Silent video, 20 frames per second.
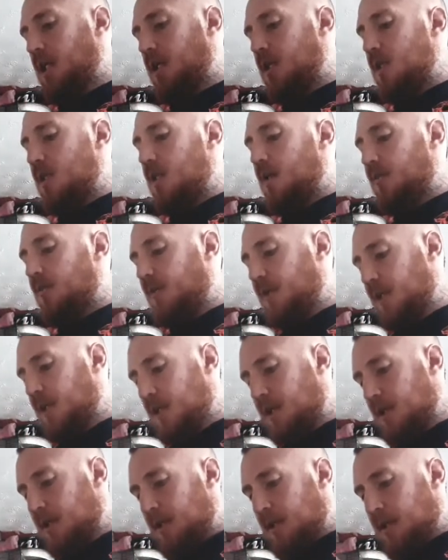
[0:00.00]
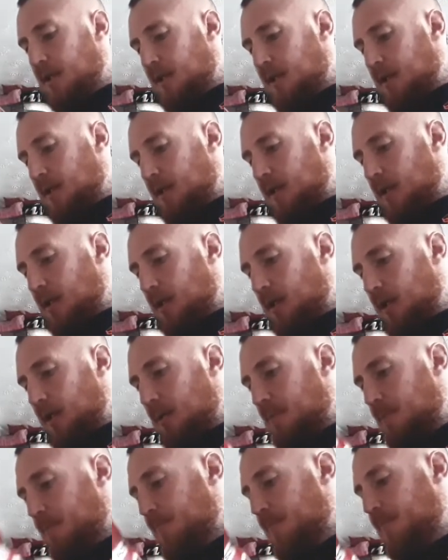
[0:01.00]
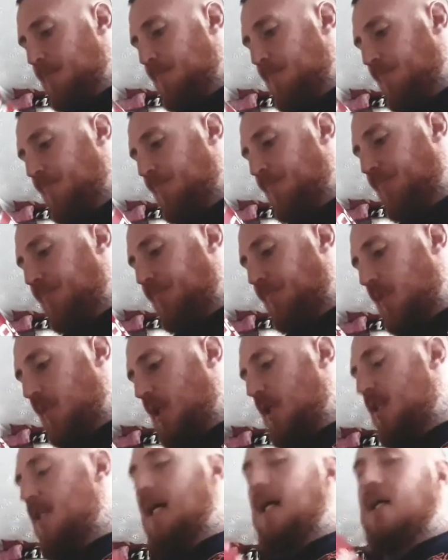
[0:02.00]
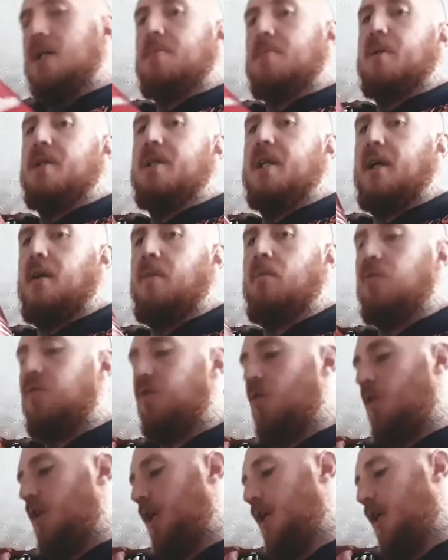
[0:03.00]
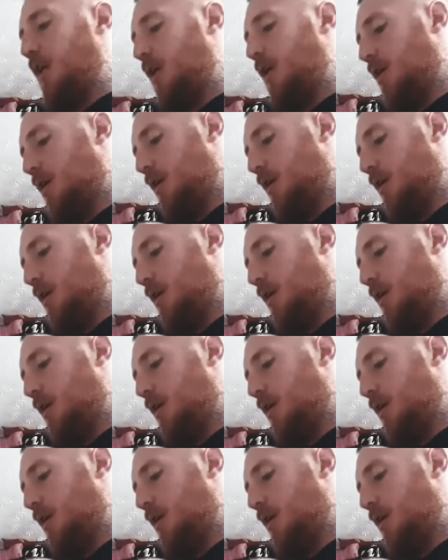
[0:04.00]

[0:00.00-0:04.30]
stuff in it. Um, it's aspartame free.